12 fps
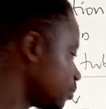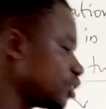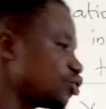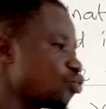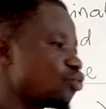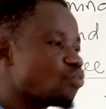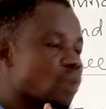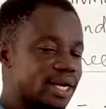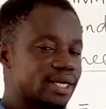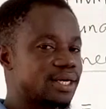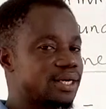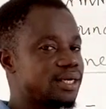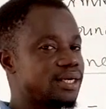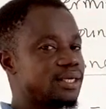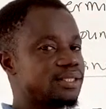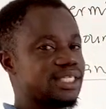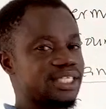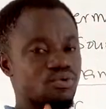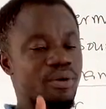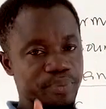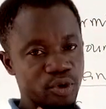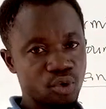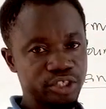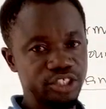So 1, that is one
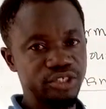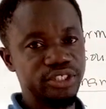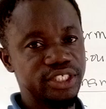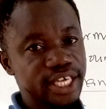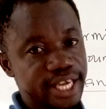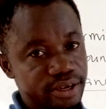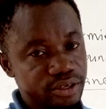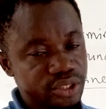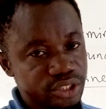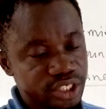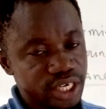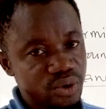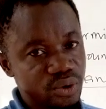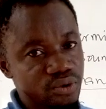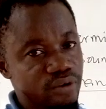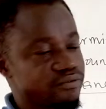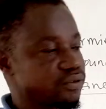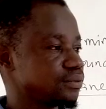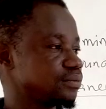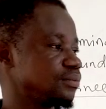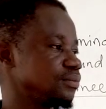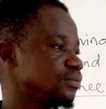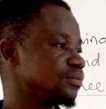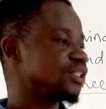precaution you need to take note of.
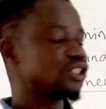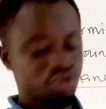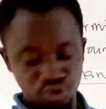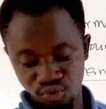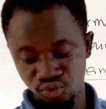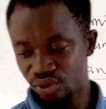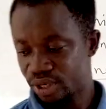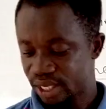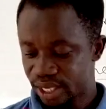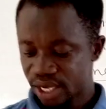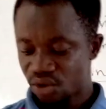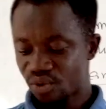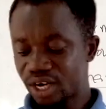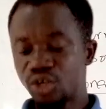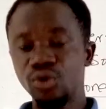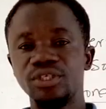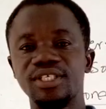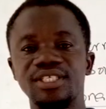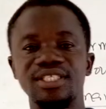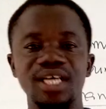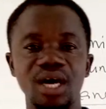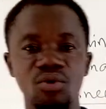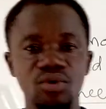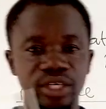2, when you
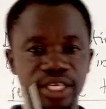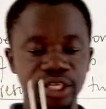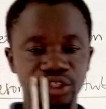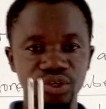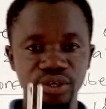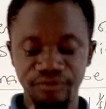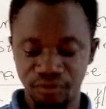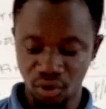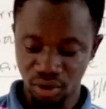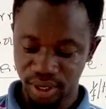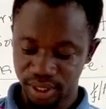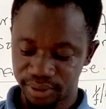sound the tuning fork